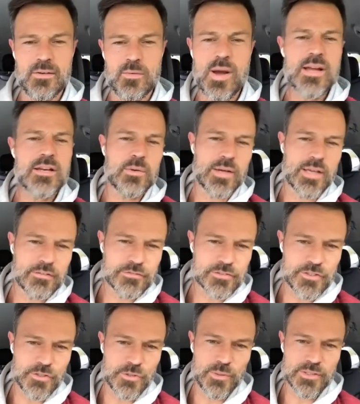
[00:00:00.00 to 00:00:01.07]
Why do I have
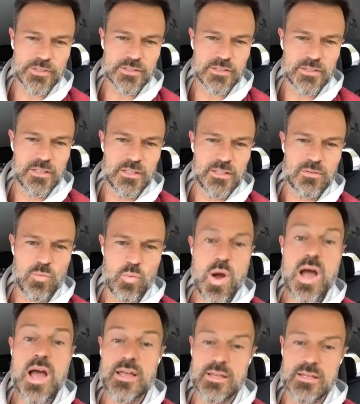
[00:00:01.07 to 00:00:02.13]
to do it?
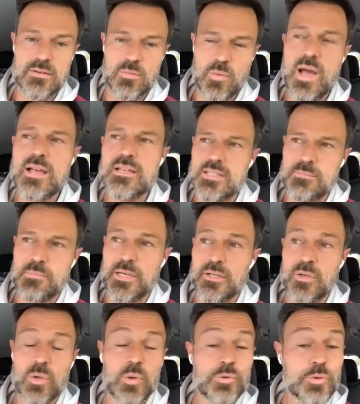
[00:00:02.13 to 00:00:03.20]
Why is it my
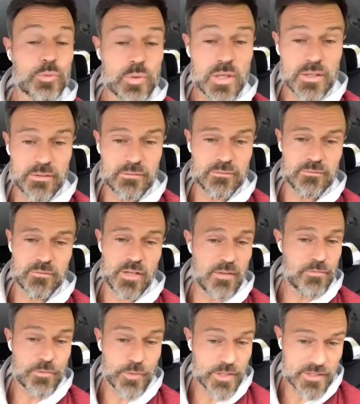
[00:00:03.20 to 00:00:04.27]
goal to run
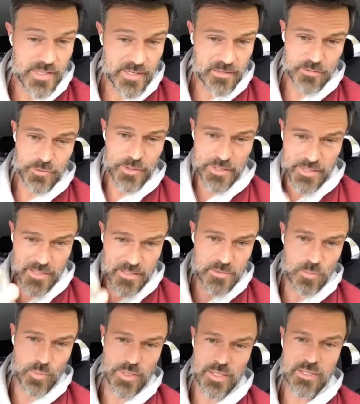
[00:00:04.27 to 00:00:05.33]
3 days
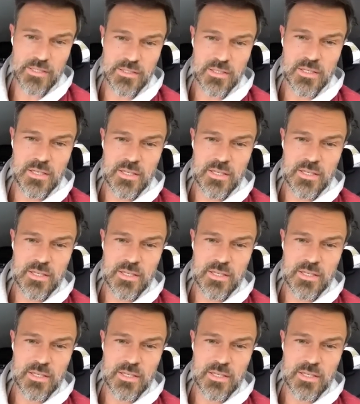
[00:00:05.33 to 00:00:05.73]
a week?